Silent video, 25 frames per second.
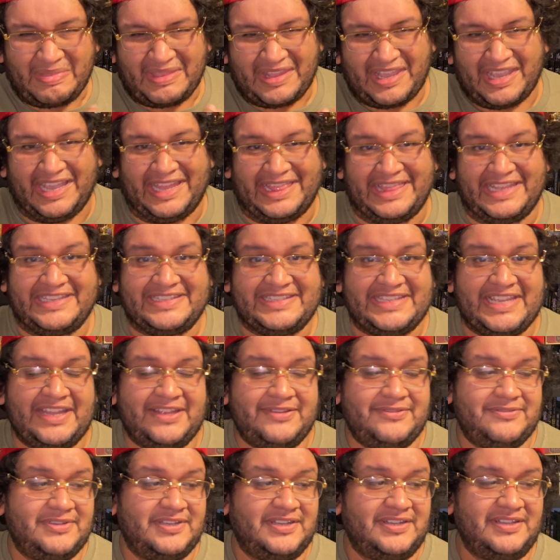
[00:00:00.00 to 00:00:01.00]

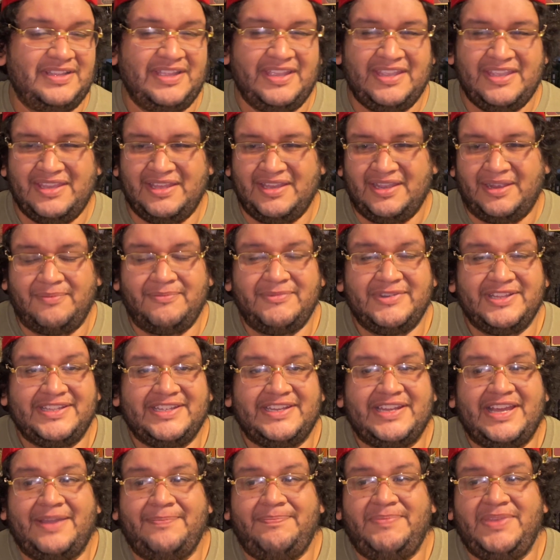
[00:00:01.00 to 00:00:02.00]
Alexandria. I'm really
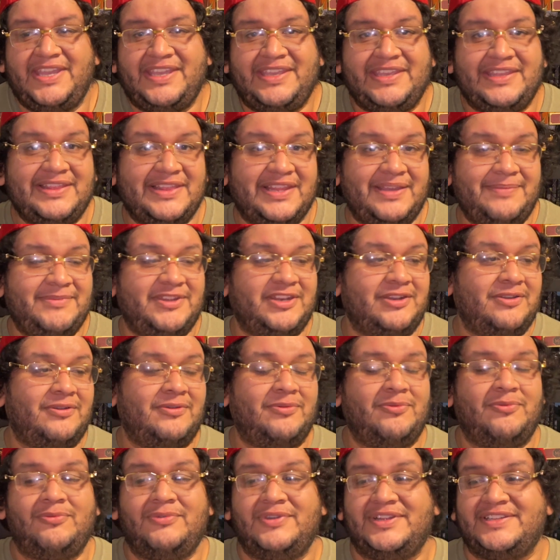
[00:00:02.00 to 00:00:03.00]
not picky. Let me know
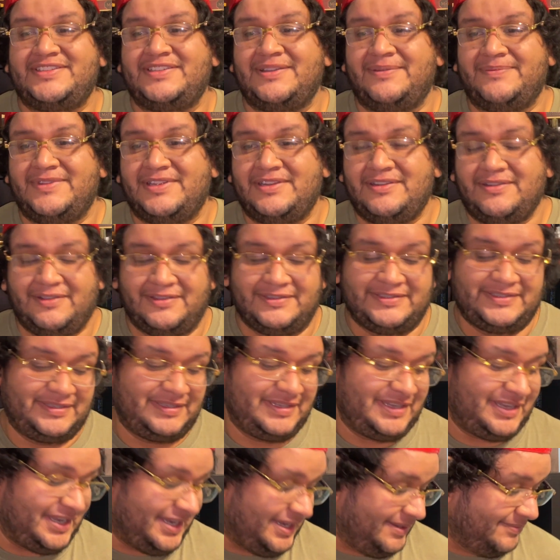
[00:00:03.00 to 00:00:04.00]
what something else.
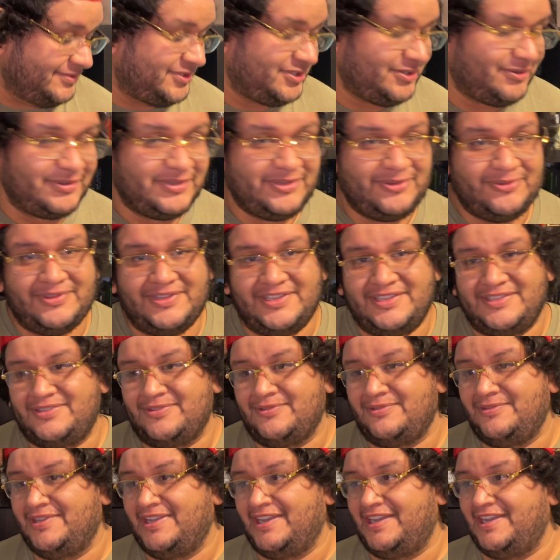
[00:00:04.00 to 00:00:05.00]
I'm showing you this so
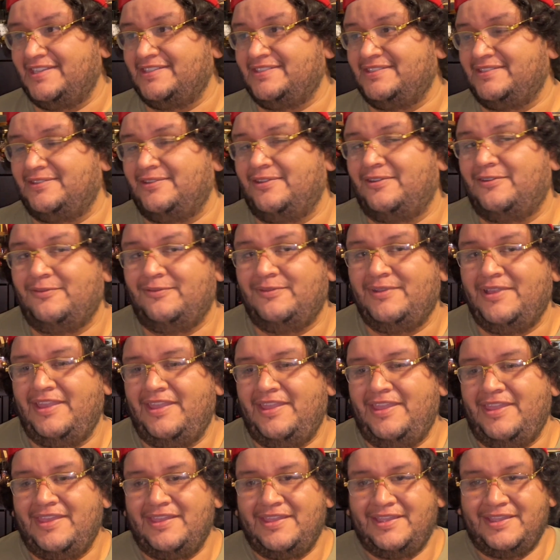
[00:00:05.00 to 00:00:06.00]
you guys know
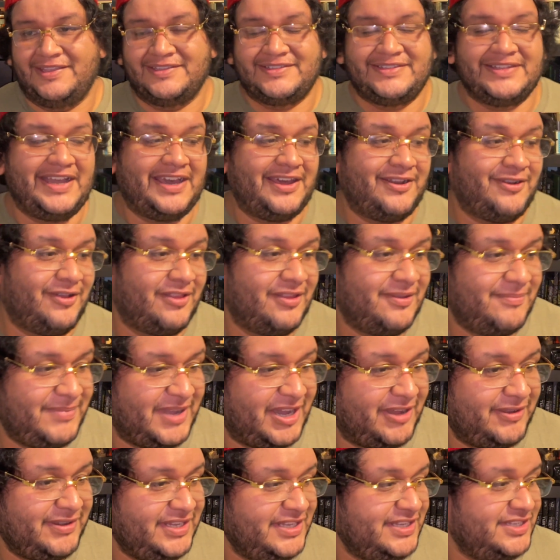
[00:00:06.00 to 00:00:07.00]
it's not all
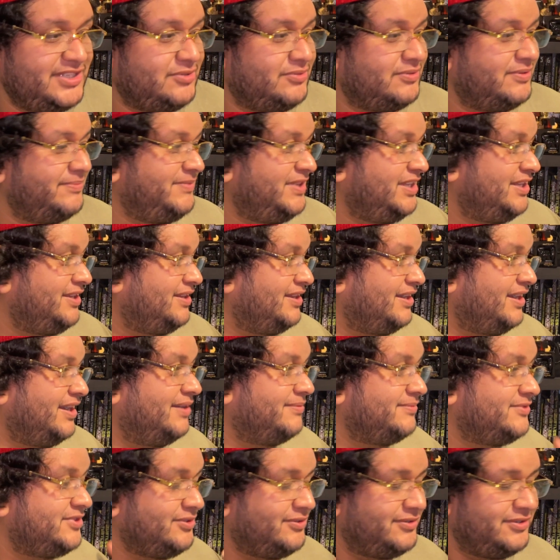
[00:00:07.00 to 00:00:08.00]
about niche with me.
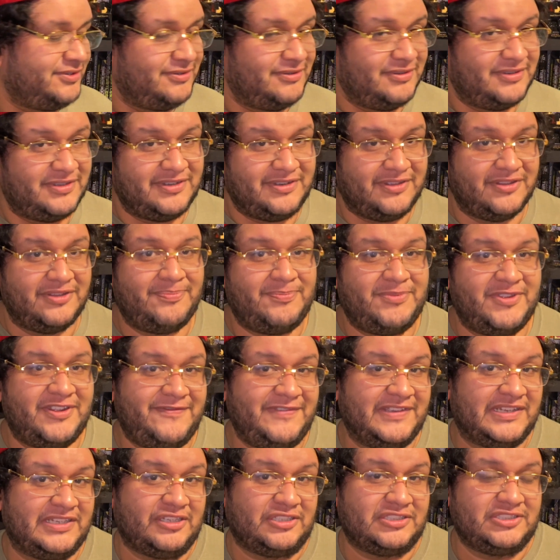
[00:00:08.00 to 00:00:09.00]
I'm showing you other
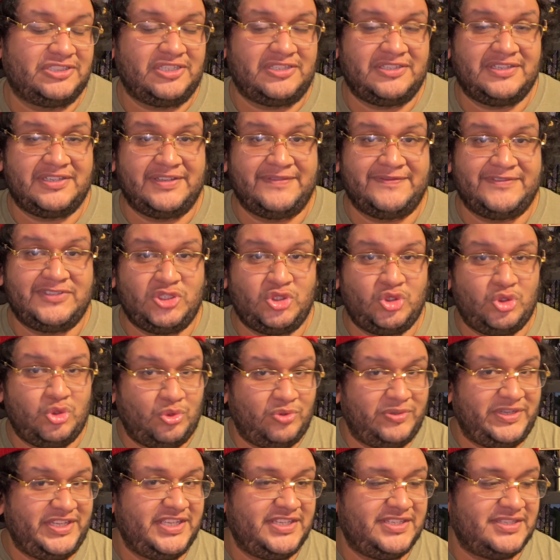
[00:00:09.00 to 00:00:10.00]
perfect alternatives to
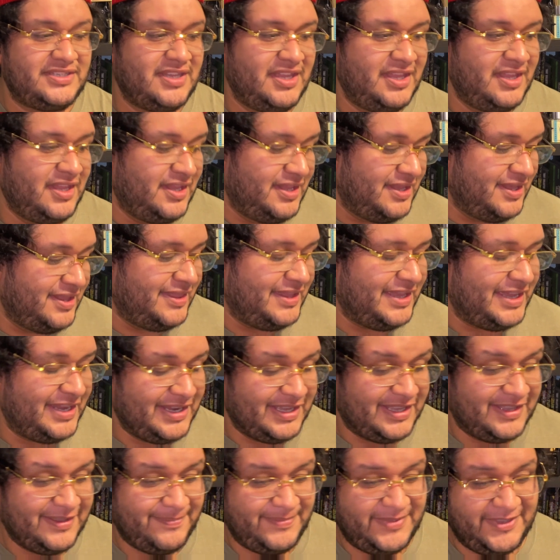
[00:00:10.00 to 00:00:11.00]
niche that it
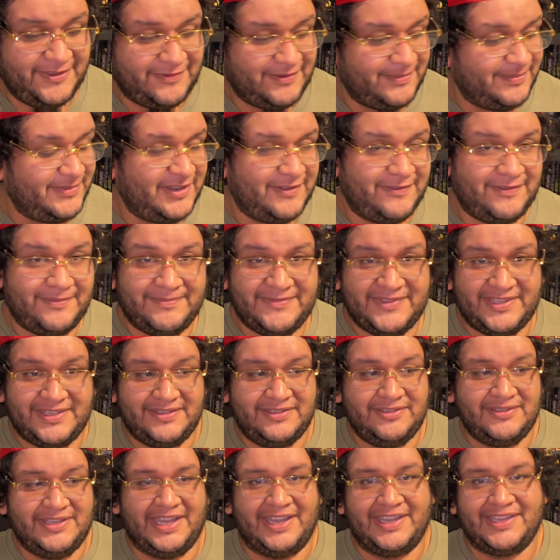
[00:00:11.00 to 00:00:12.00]
could be from there.
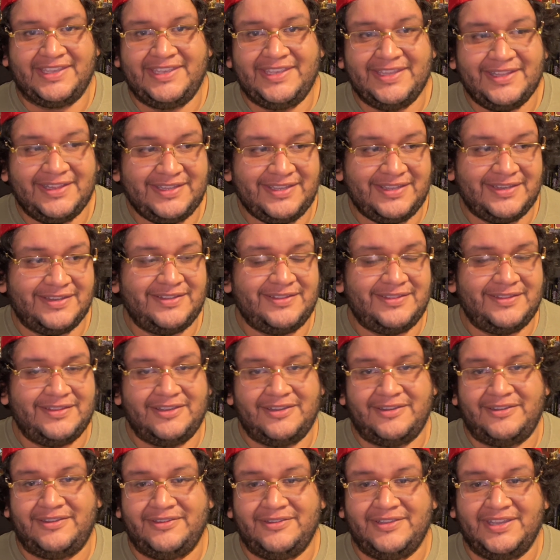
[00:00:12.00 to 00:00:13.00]
You got Killian in
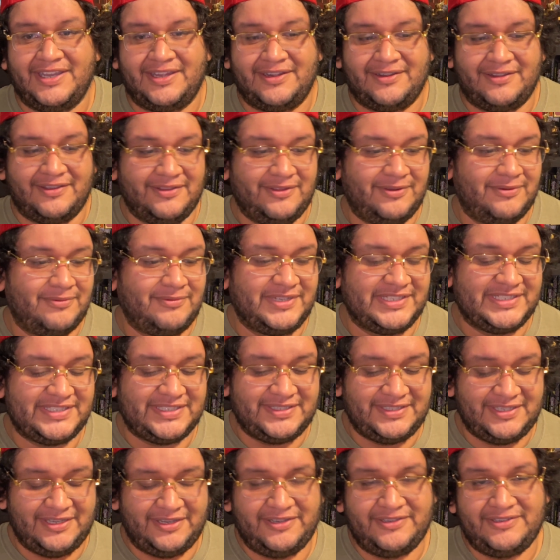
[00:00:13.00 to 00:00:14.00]
there, you got other ones
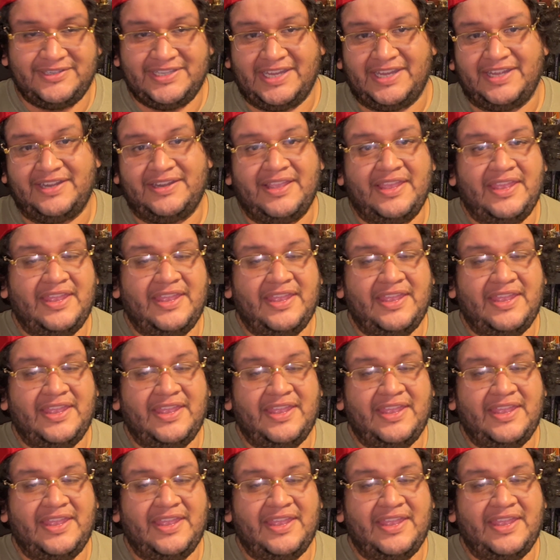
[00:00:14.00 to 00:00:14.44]
in there, and you got